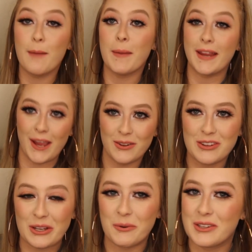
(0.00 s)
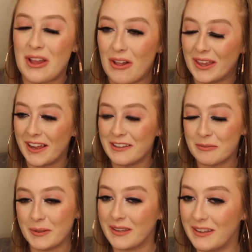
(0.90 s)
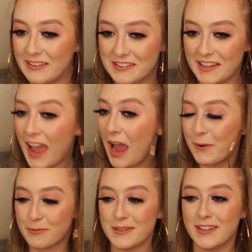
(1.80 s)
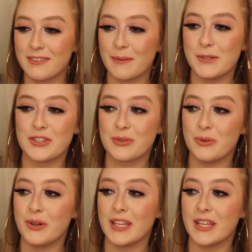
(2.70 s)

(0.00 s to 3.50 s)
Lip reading: my counselor was calling us because I was missing so much school,